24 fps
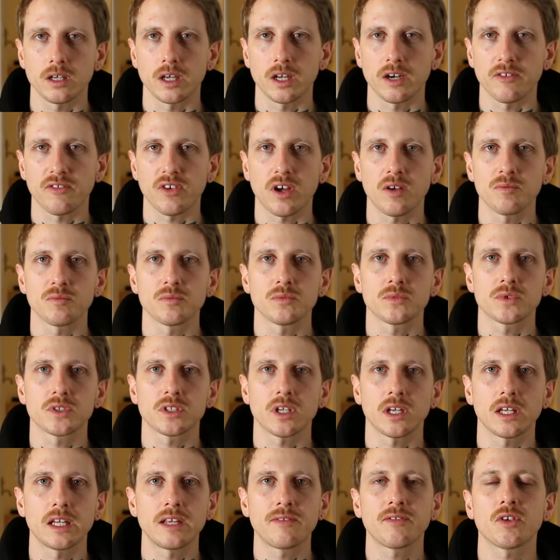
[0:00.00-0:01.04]
And if I'm
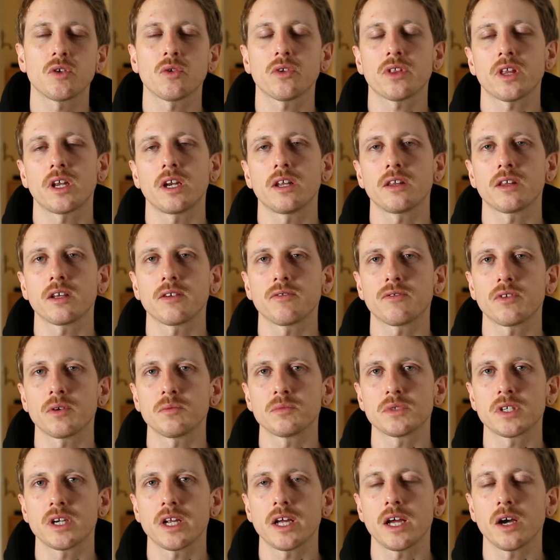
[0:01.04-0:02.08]
to leave you with anything
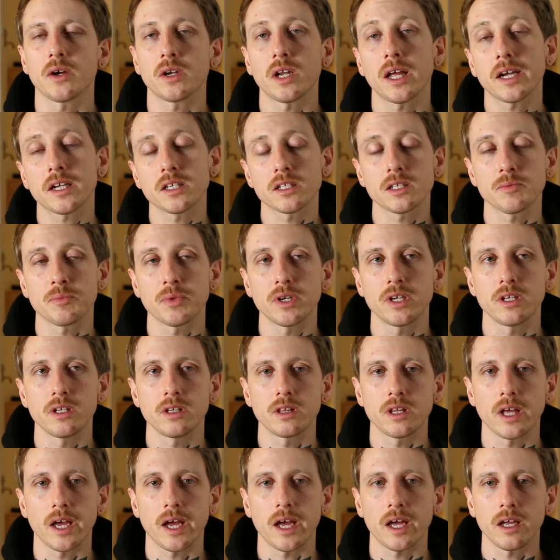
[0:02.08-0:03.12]
from today, I'd like it to be
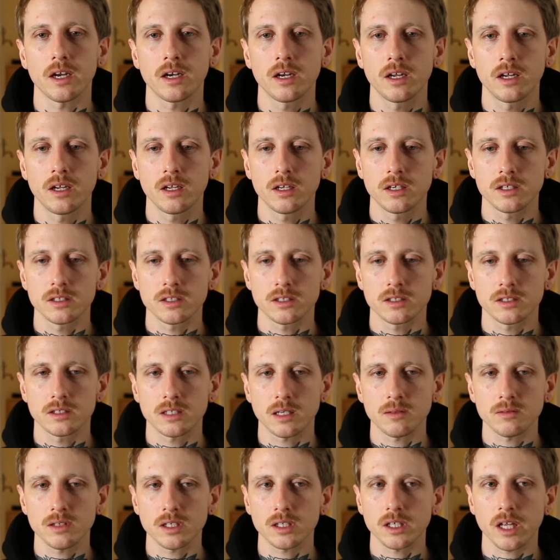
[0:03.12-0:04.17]
that
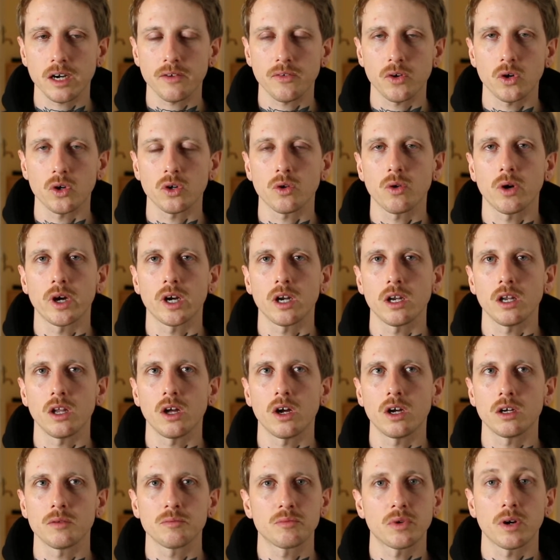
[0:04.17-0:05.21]
something that I've heard quite a
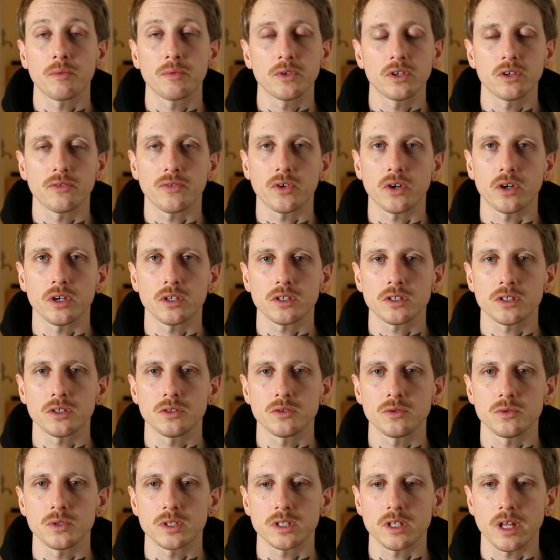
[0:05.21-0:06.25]
lot, probably you've heard it too,
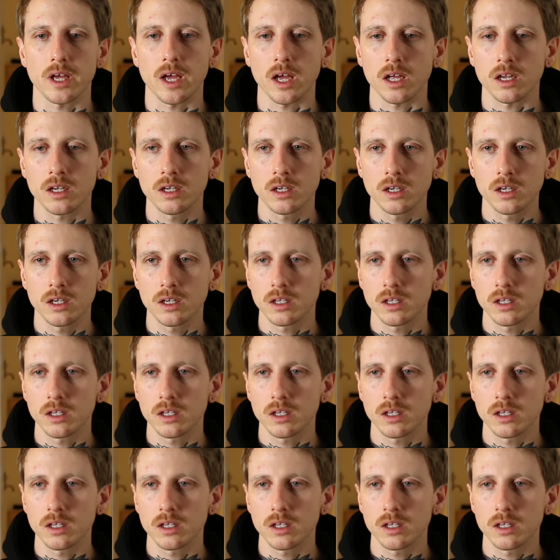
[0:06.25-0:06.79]
is that